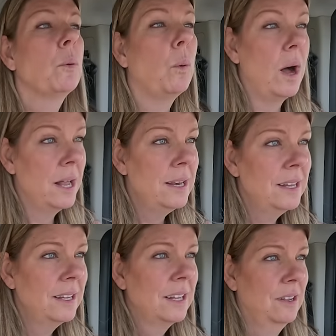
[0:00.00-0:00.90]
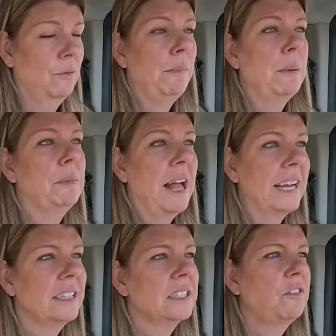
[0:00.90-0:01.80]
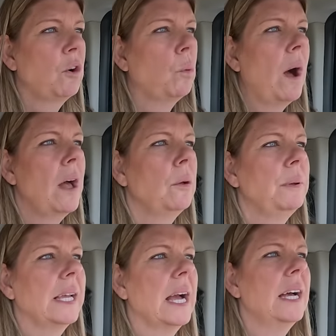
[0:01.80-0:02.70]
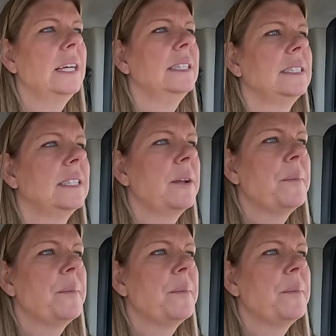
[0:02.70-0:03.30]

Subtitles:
one, we've been planning this for a while because